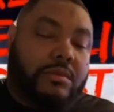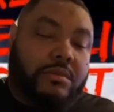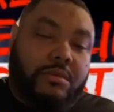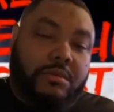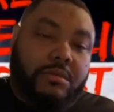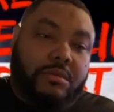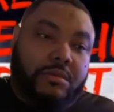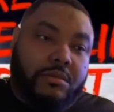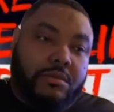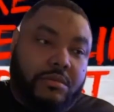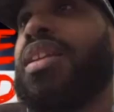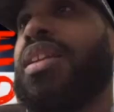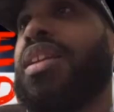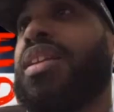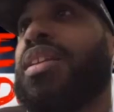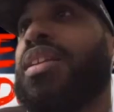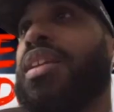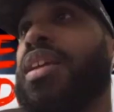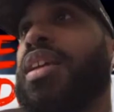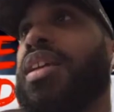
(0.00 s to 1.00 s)
He
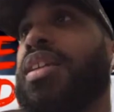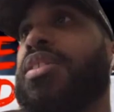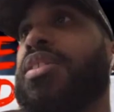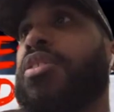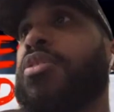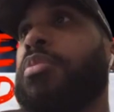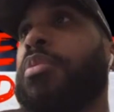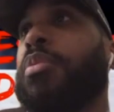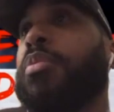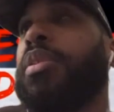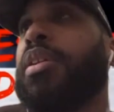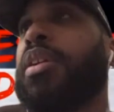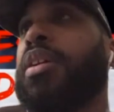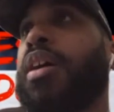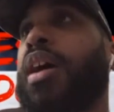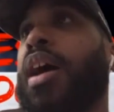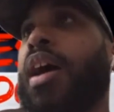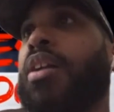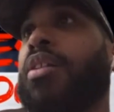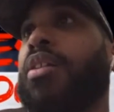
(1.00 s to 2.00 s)
didn't need to, but we
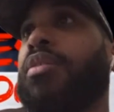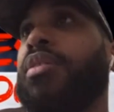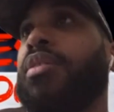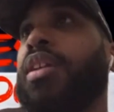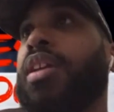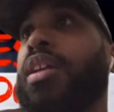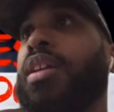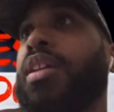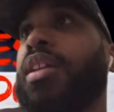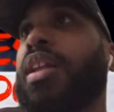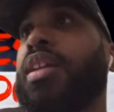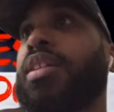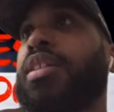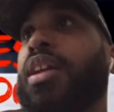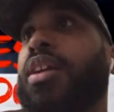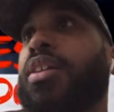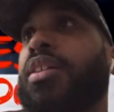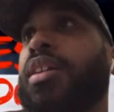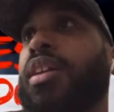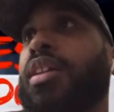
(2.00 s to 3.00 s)
don't. I don't need. That's
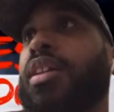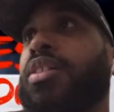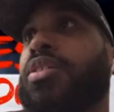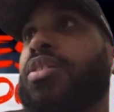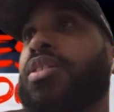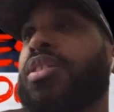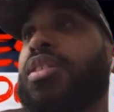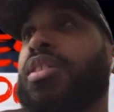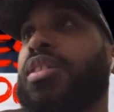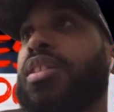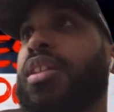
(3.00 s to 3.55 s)
another thing. They just.